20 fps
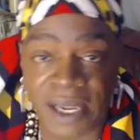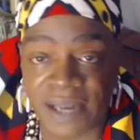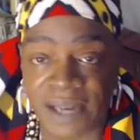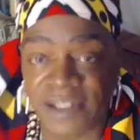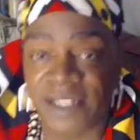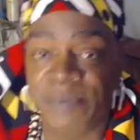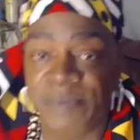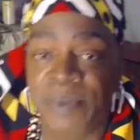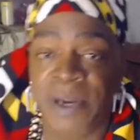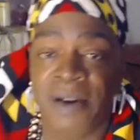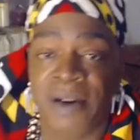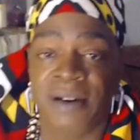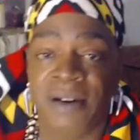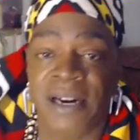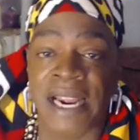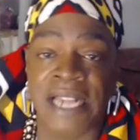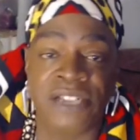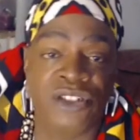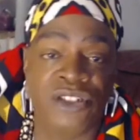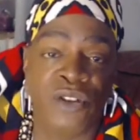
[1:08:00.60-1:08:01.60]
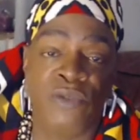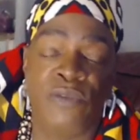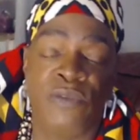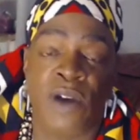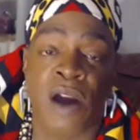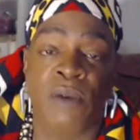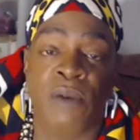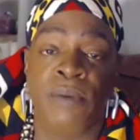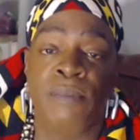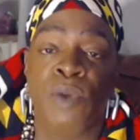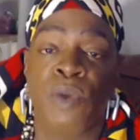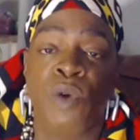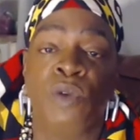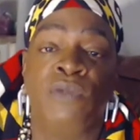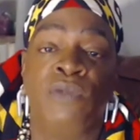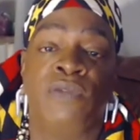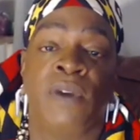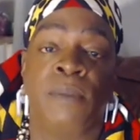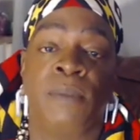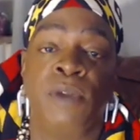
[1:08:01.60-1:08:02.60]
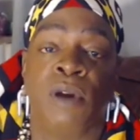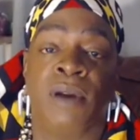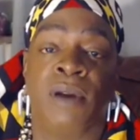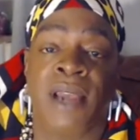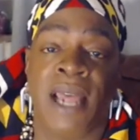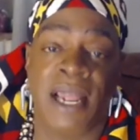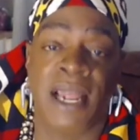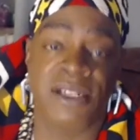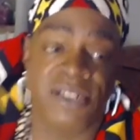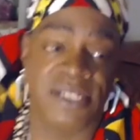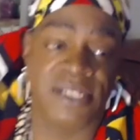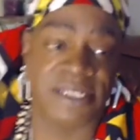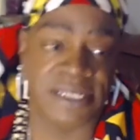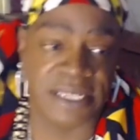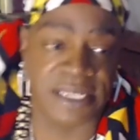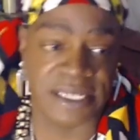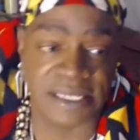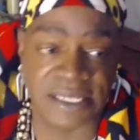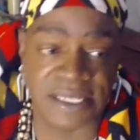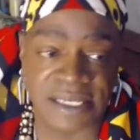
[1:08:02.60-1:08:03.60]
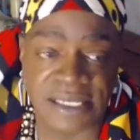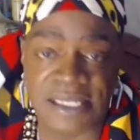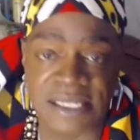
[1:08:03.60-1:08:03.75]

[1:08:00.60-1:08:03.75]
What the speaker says: of spirit ain't too far removed from your consciousness.